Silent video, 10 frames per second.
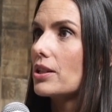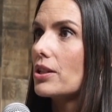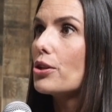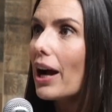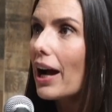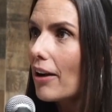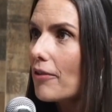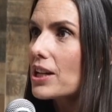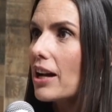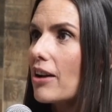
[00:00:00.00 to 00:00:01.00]
You have
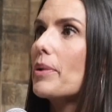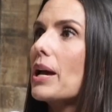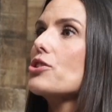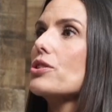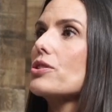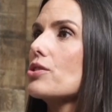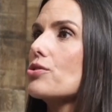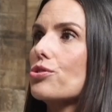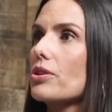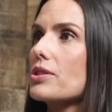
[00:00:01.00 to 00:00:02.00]
to have patience and
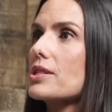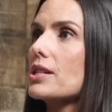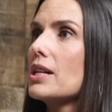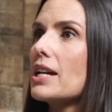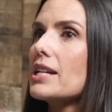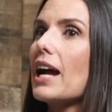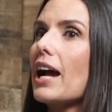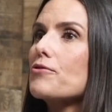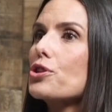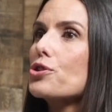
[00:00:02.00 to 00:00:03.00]
trust. You
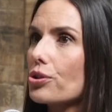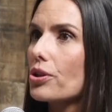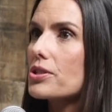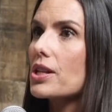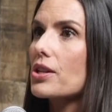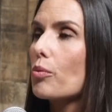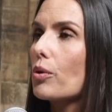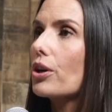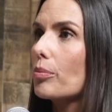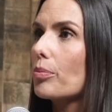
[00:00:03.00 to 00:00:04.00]
have to trust that the
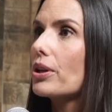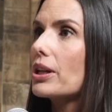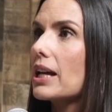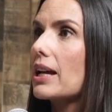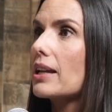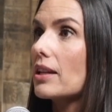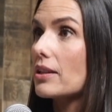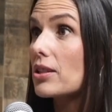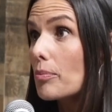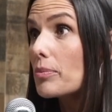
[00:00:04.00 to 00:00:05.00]
work you're putting in, that
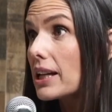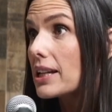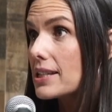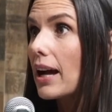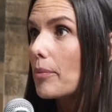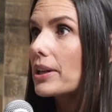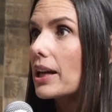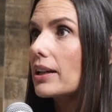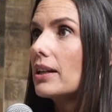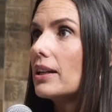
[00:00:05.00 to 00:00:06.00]
something is
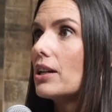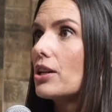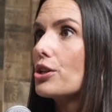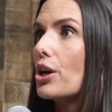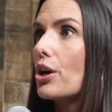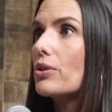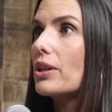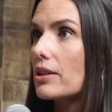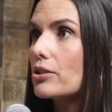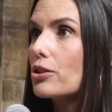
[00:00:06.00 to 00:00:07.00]
happening,
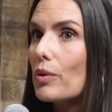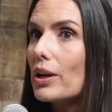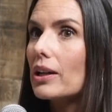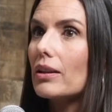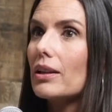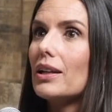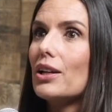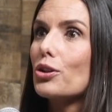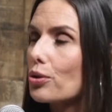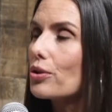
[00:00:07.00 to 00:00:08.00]
that
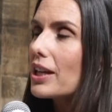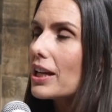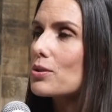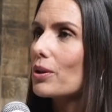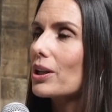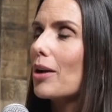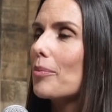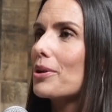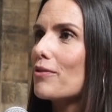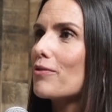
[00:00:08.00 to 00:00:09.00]
good things will
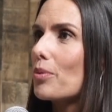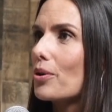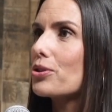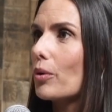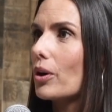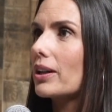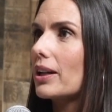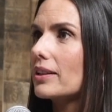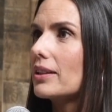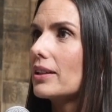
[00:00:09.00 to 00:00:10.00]
happen if you put the work in.